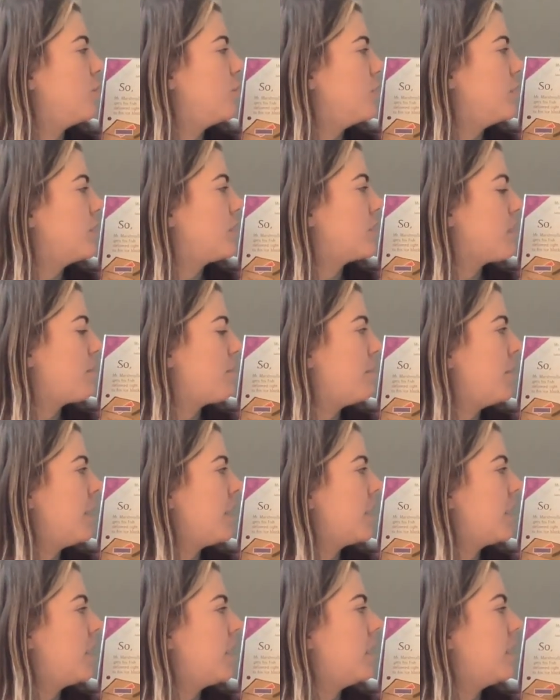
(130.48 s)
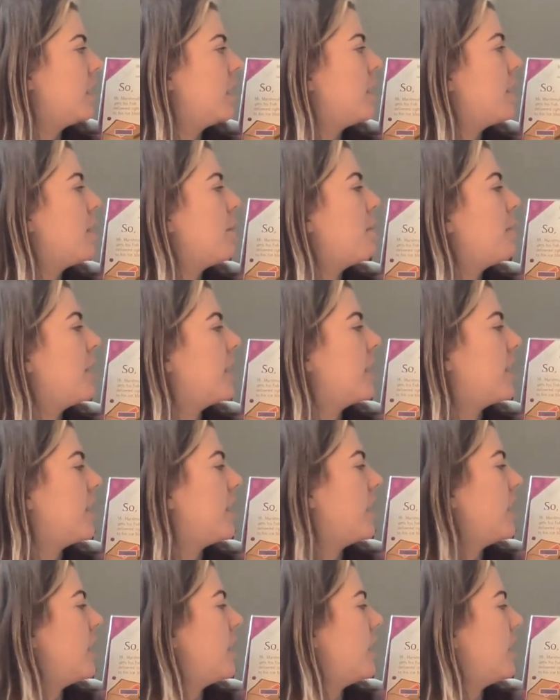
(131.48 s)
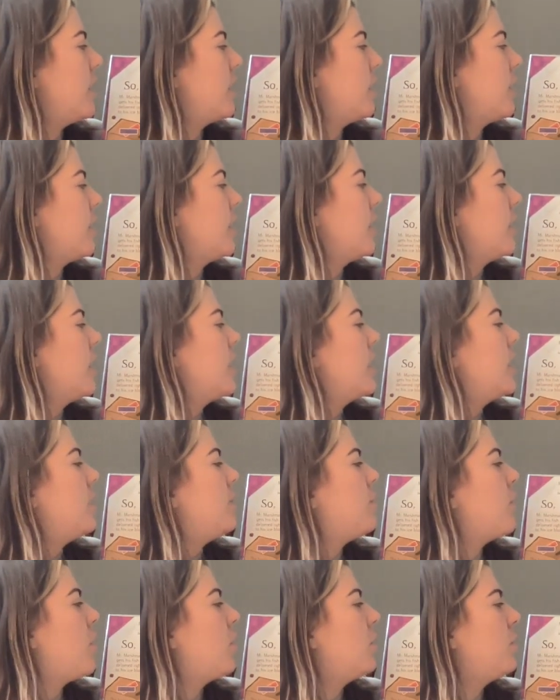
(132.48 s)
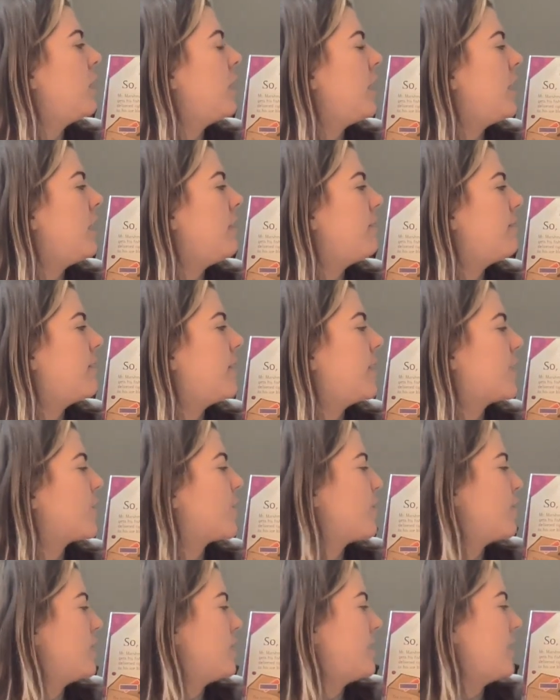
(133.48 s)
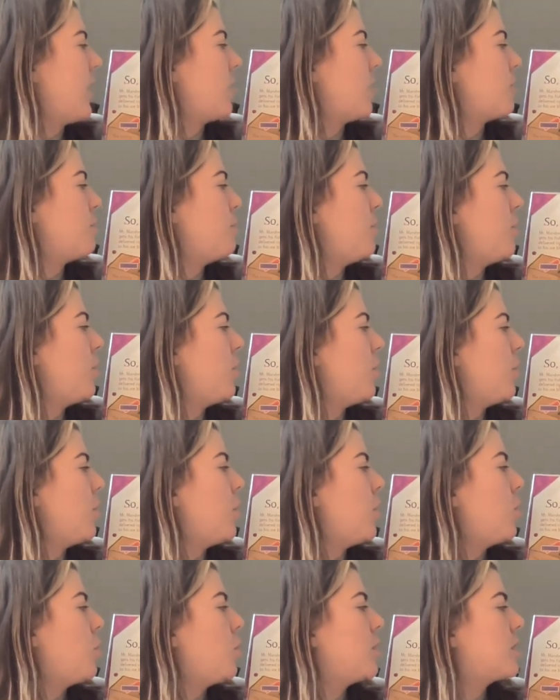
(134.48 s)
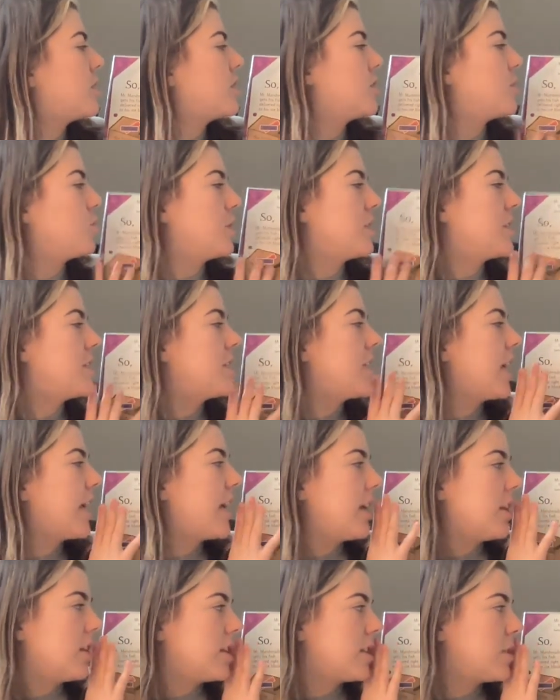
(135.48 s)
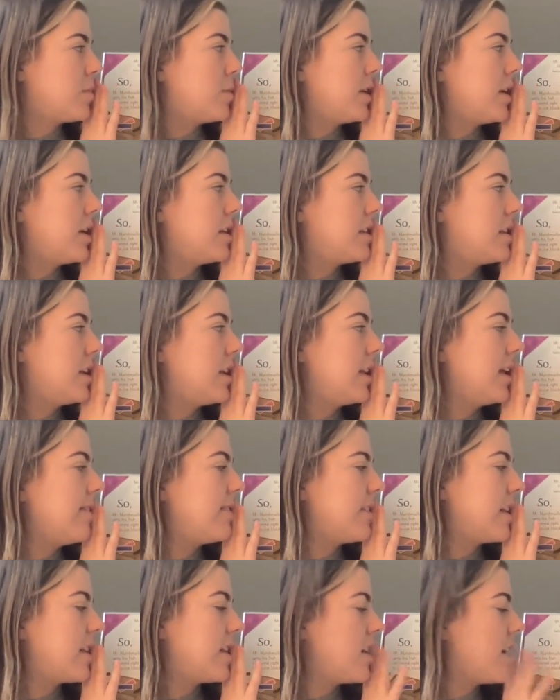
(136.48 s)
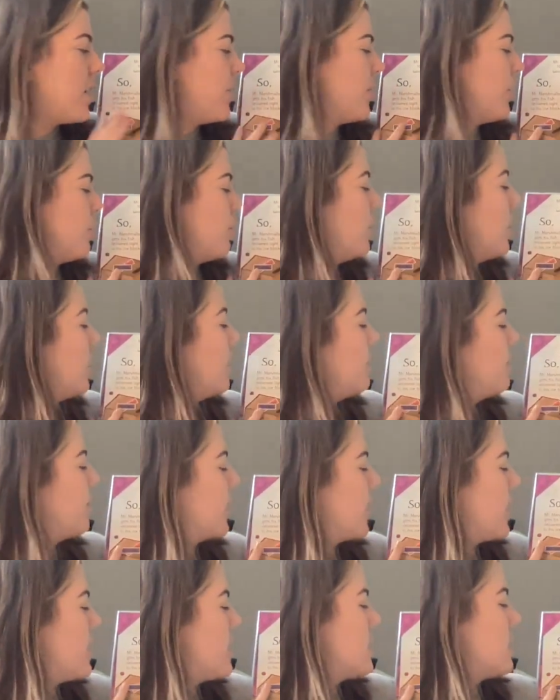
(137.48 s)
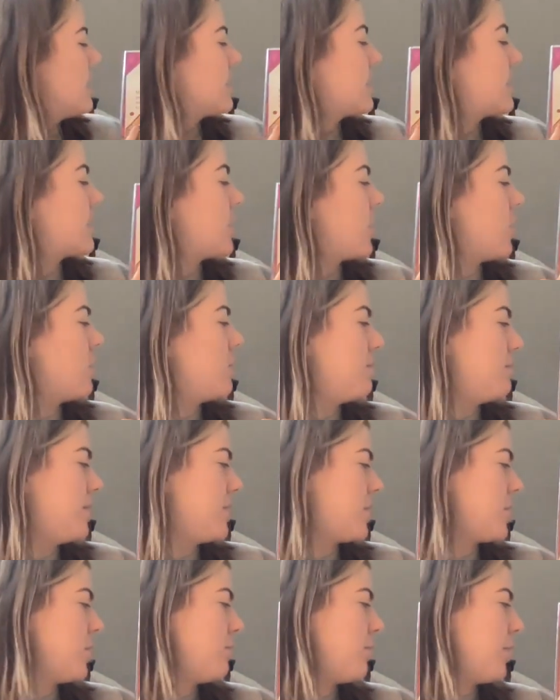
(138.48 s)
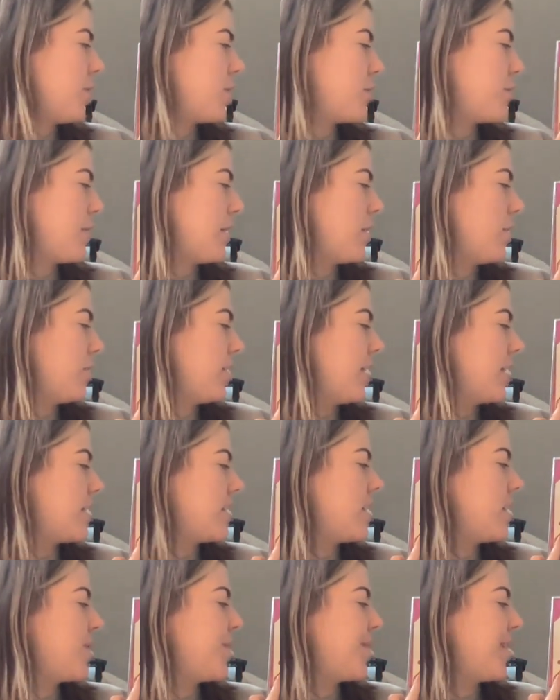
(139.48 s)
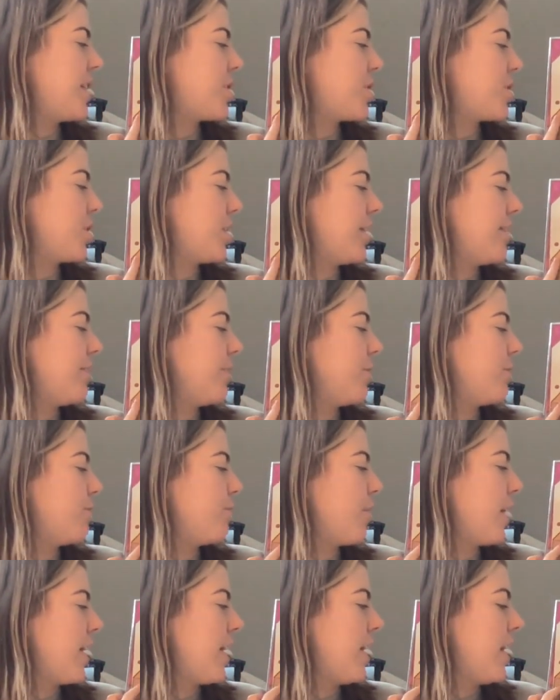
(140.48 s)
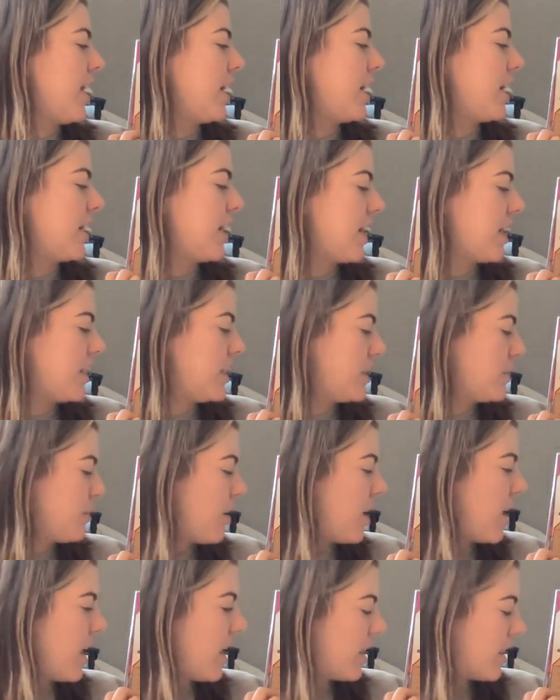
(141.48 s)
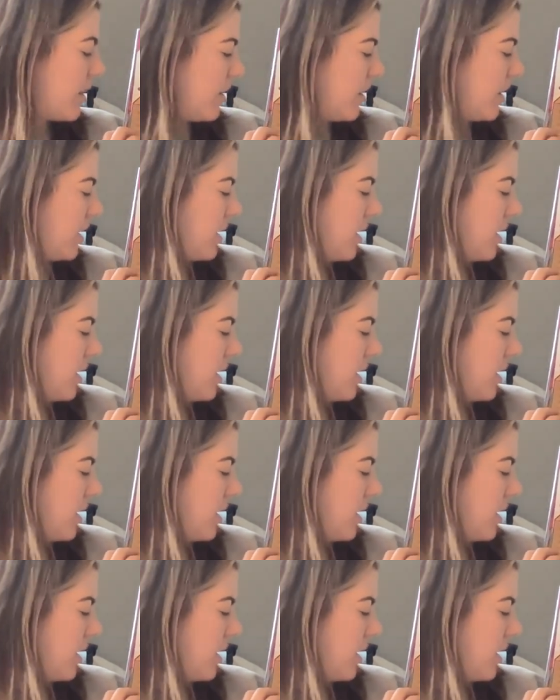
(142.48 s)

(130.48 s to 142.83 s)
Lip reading: who is a picky eater. He will only eat fish from the South Pole, which is ridiculous because he lives at the other one. So Mr. Marshmallow gets his fish delivered right on an ice block.